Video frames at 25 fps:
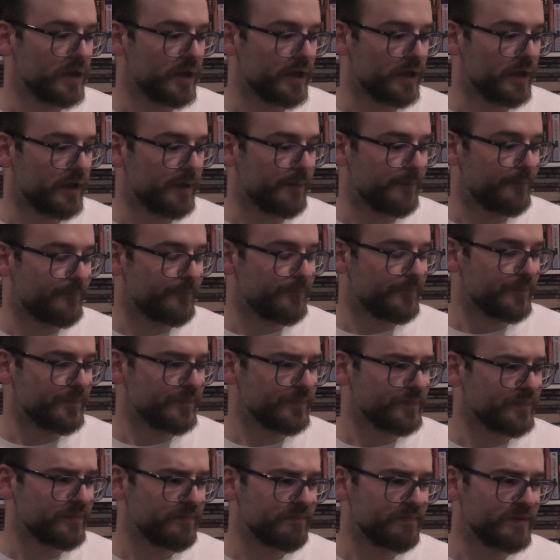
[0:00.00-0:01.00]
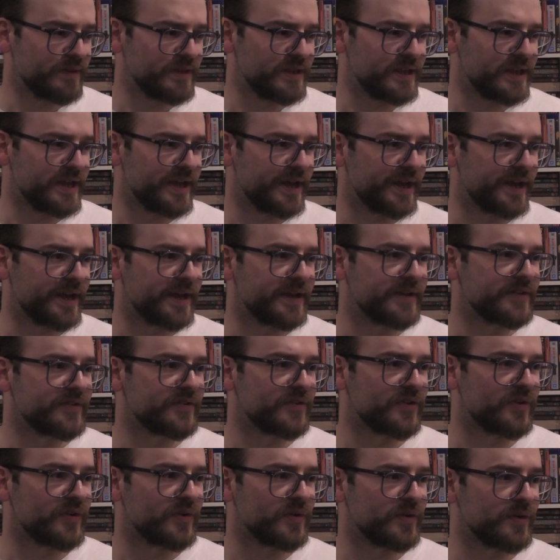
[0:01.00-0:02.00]
But yeah,
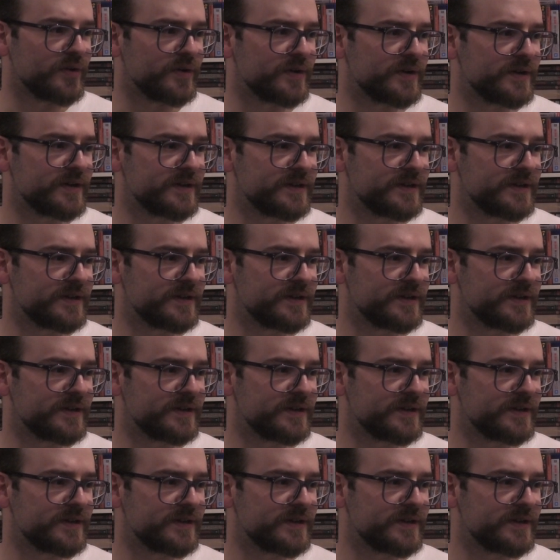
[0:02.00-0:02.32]
so